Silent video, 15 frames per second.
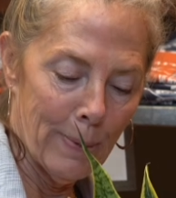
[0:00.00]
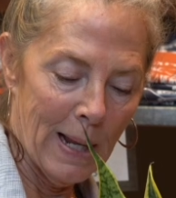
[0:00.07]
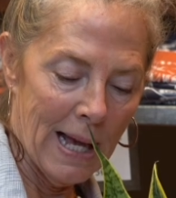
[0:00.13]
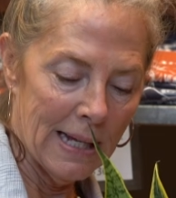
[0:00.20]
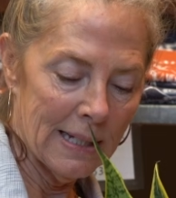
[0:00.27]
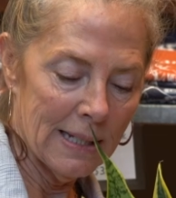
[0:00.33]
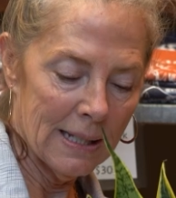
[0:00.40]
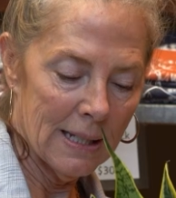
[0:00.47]

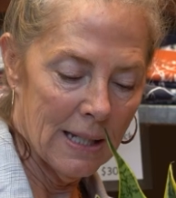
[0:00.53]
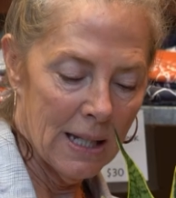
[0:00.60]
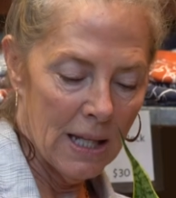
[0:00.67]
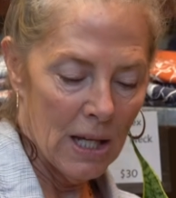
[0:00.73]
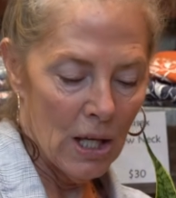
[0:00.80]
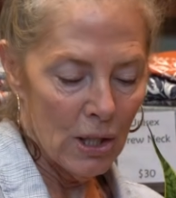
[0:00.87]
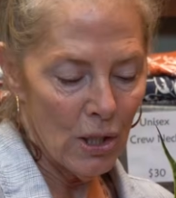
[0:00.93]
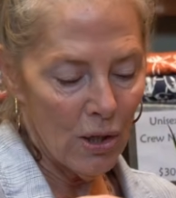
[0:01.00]
plant.
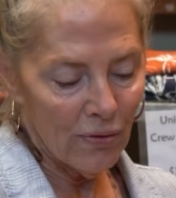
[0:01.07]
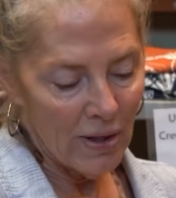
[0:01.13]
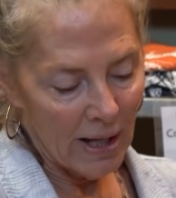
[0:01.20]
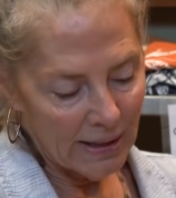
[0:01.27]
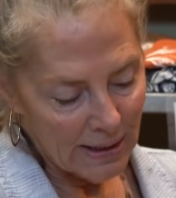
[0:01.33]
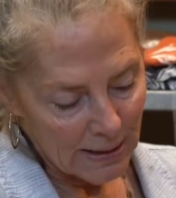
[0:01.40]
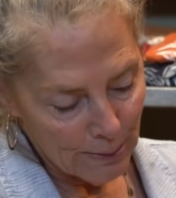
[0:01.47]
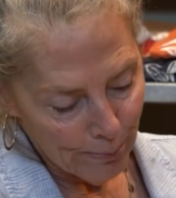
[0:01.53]
And you've
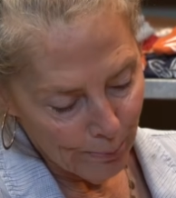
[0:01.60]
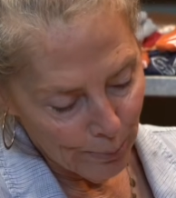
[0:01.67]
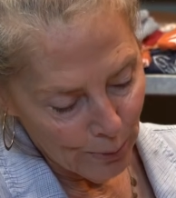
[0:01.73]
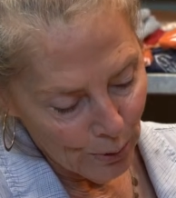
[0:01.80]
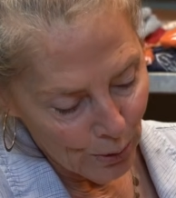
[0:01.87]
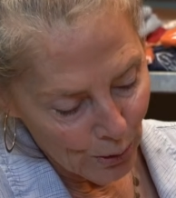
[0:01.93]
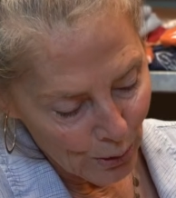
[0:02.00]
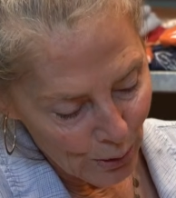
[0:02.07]
got this
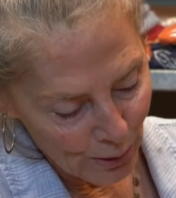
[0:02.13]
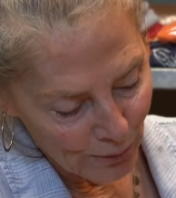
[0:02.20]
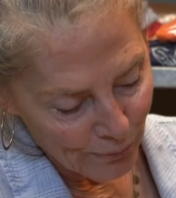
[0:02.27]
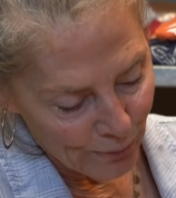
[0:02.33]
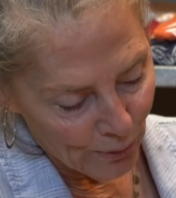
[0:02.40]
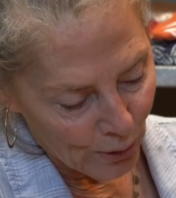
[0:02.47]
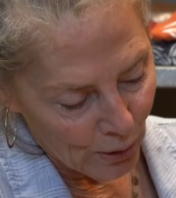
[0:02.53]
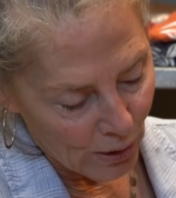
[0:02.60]

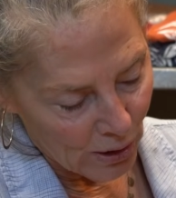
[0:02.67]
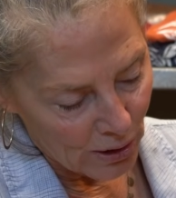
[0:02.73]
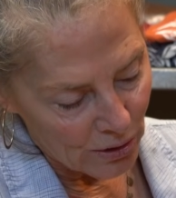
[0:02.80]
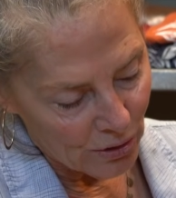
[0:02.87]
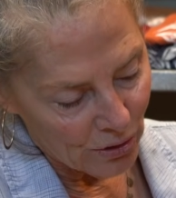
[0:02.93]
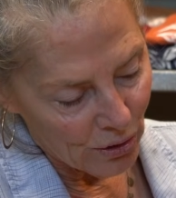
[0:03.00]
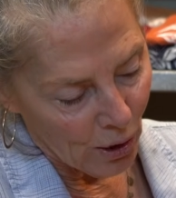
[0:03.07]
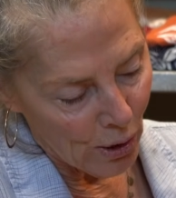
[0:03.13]
beautiful
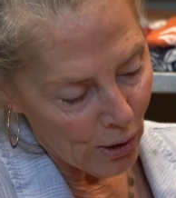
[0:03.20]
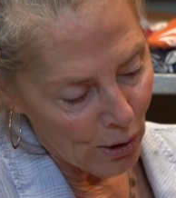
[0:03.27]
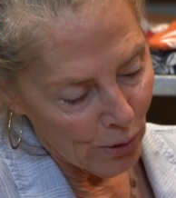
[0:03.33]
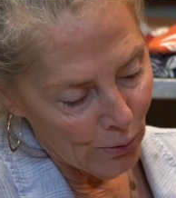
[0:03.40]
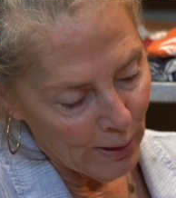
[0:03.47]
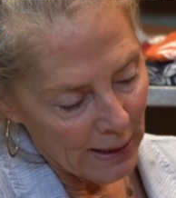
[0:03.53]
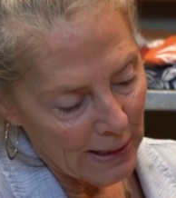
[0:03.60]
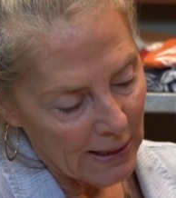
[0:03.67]
dark
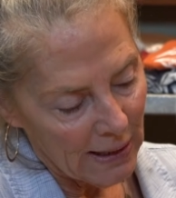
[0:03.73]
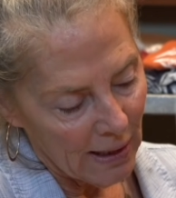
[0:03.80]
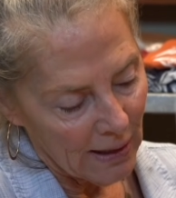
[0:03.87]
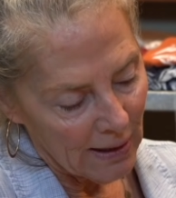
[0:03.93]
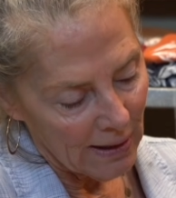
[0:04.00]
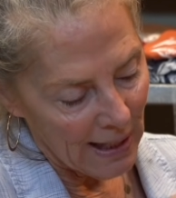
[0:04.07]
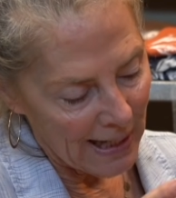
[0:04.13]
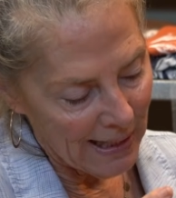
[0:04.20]
green,
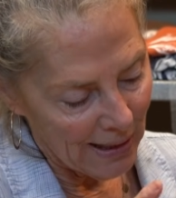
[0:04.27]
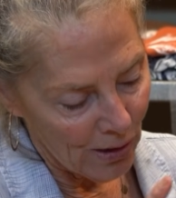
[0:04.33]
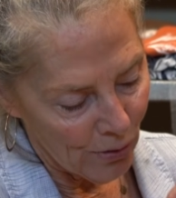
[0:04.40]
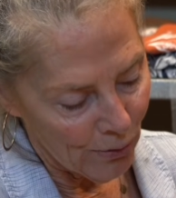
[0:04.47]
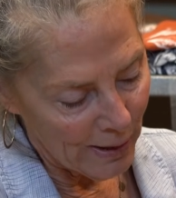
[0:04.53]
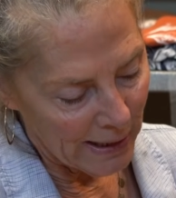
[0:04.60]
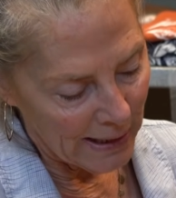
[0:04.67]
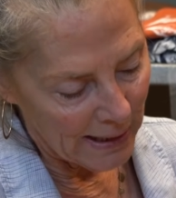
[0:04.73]
light
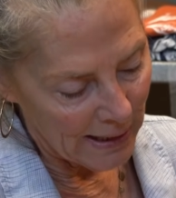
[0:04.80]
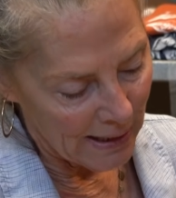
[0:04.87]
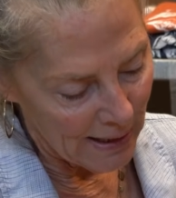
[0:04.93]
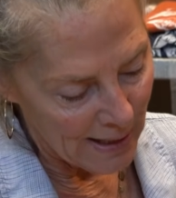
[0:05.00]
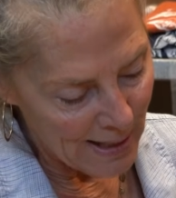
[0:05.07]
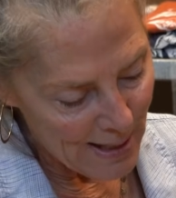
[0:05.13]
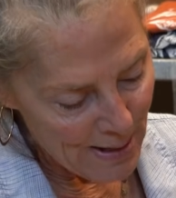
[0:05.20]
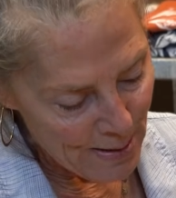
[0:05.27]
green,
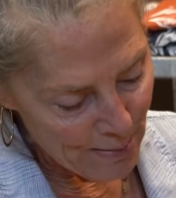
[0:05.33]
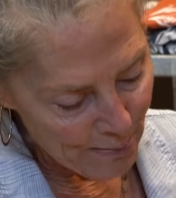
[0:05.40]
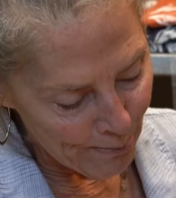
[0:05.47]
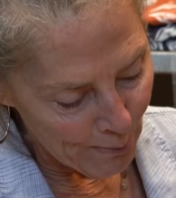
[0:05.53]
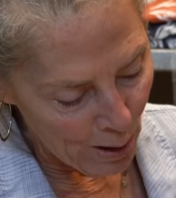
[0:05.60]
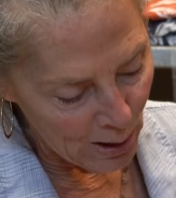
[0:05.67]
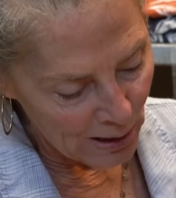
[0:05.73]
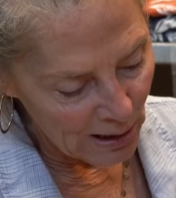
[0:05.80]

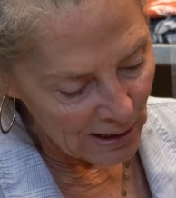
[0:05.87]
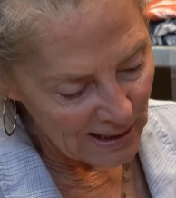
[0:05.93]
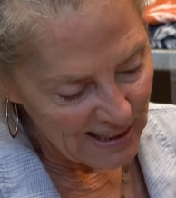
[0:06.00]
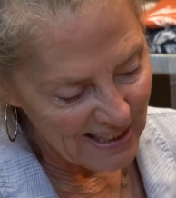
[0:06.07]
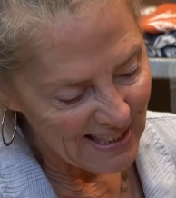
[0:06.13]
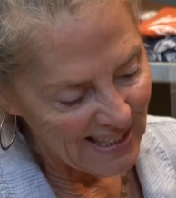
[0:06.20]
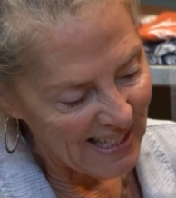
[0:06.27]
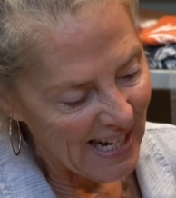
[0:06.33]
mottled
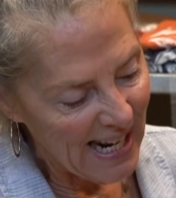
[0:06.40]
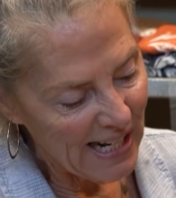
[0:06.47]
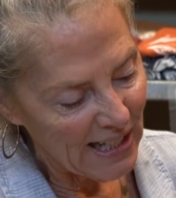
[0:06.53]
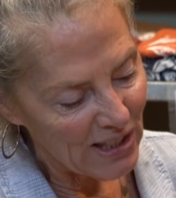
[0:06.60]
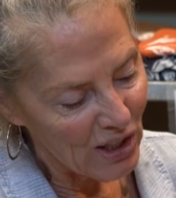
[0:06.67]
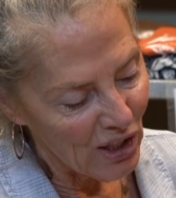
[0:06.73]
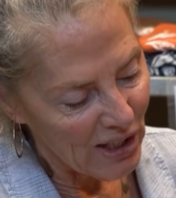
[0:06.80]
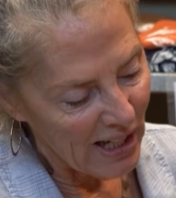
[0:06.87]

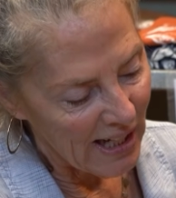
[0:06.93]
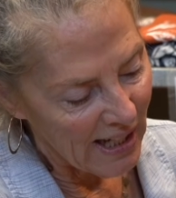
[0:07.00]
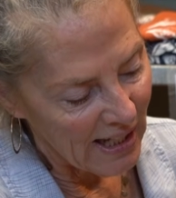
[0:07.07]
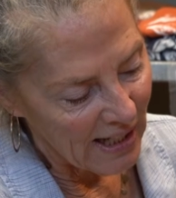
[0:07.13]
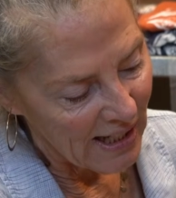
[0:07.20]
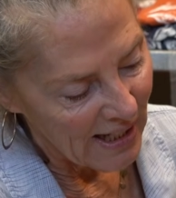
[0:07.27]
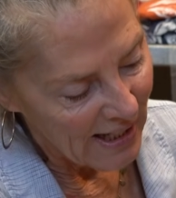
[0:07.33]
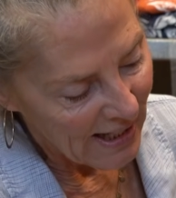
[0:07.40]

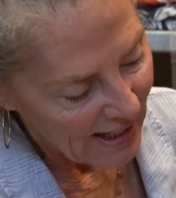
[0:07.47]
snake-looking